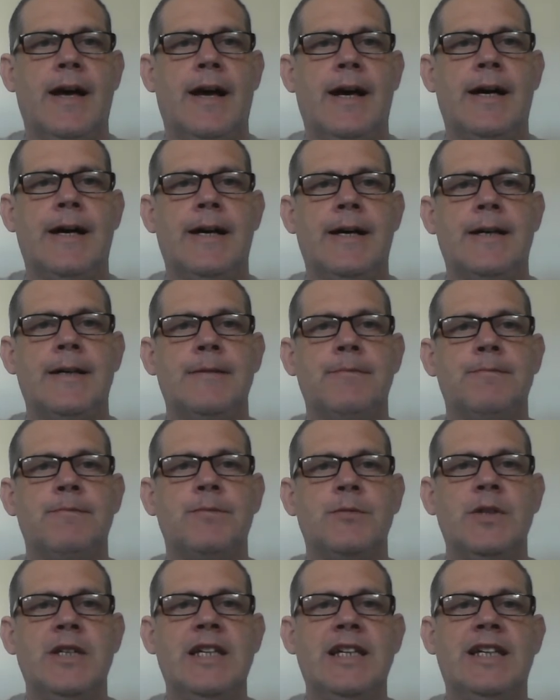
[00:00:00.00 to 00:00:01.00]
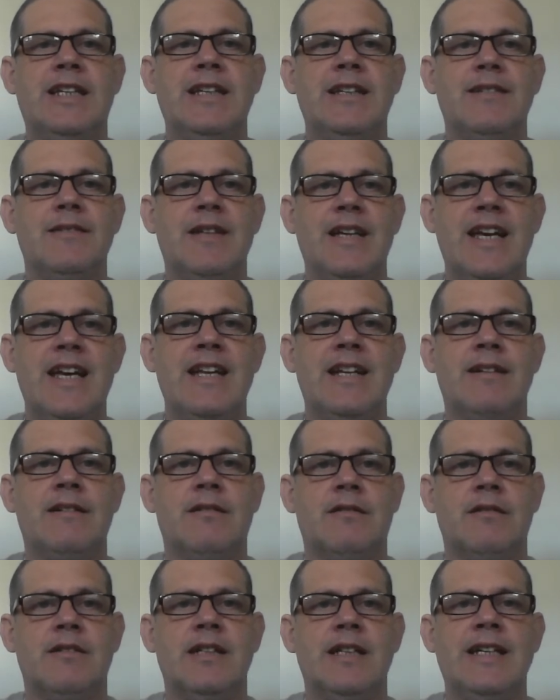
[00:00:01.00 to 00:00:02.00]
In
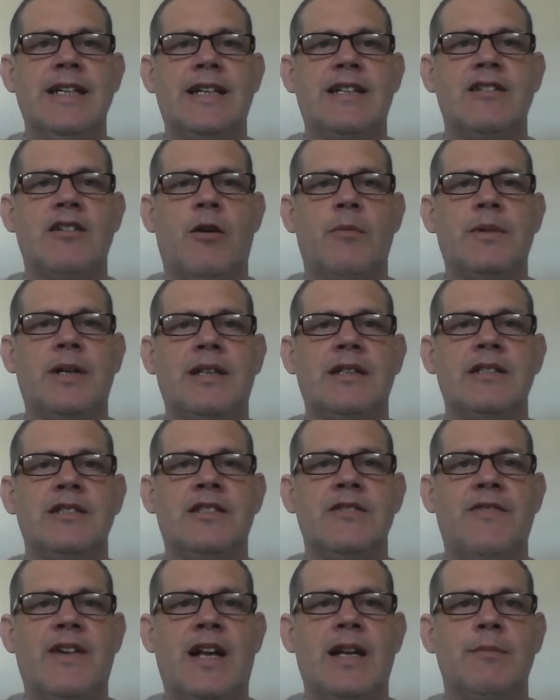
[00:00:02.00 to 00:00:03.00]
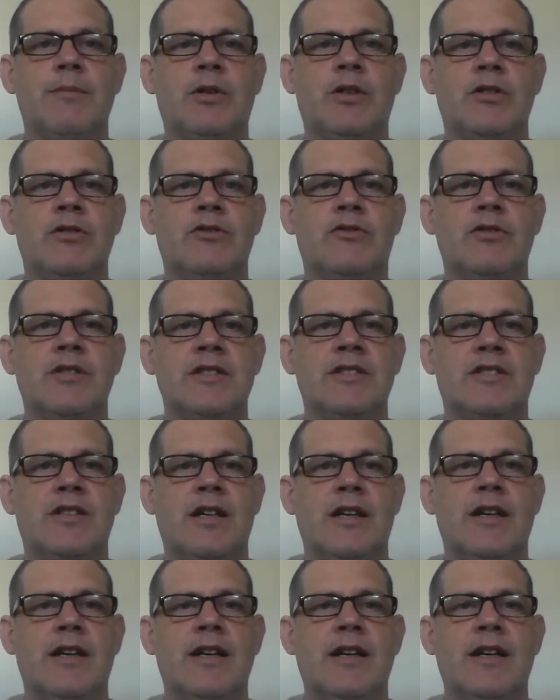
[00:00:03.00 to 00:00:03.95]
economically developed countries,